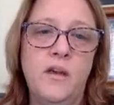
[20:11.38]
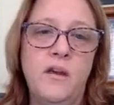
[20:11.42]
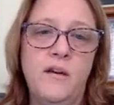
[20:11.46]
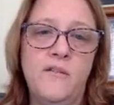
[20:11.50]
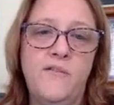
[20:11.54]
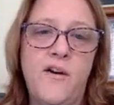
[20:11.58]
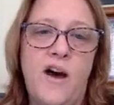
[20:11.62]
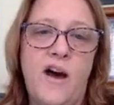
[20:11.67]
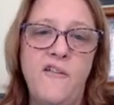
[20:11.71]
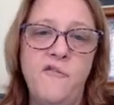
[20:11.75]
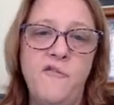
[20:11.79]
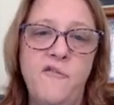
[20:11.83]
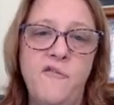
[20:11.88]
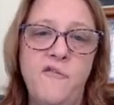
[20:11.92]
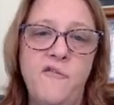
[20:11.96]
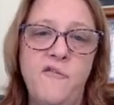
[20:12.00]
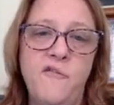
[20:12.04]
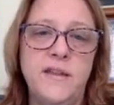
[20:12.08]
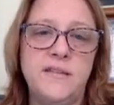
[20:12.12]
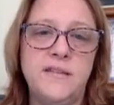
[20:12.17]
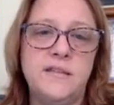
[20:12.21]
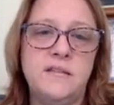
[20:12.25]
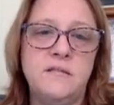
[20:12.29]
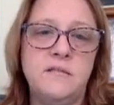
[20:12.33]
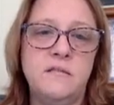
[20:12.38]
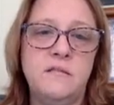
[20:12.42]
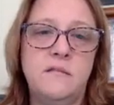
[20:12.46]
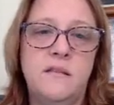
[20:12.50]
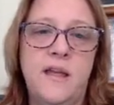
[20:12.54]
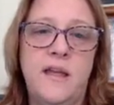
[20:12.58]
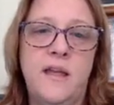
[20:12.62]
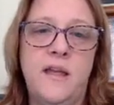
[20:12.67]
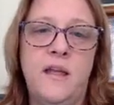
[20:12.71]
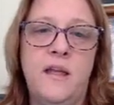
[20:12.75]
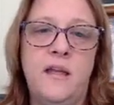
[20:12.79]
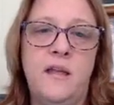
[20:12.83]
5
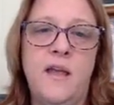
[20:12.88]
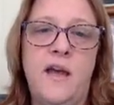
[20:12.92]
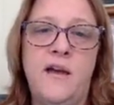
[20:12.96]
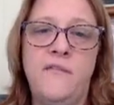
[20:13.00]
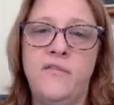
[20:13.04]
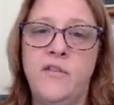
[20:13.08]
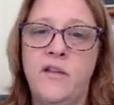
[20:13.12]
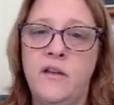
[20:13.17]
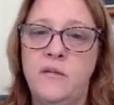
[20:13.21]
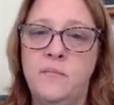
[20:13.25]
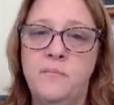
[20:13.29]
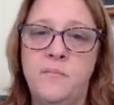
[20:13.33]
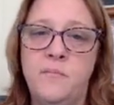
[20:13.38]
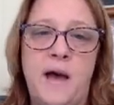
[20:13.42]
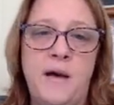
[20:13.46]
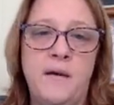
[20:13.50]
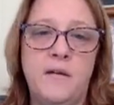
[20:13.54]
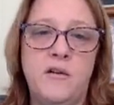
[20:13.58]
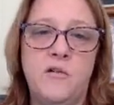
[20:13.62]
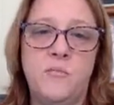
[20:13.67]
points, they have the